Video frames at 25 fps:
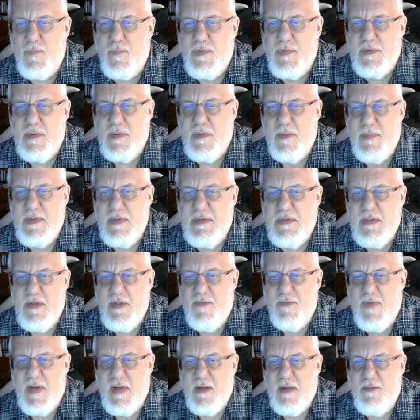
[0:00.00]
Let me see
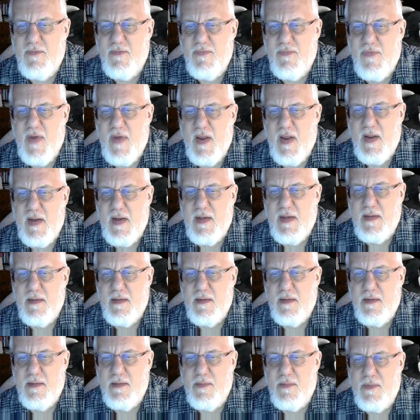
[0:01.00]
if I can find a
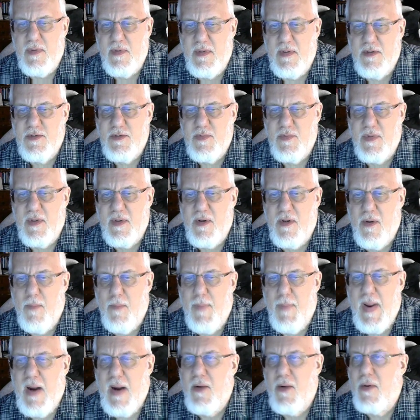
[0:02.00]
good one. Here's one called
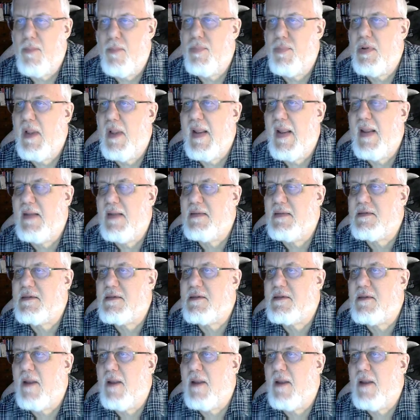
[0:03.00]
PowerPlants.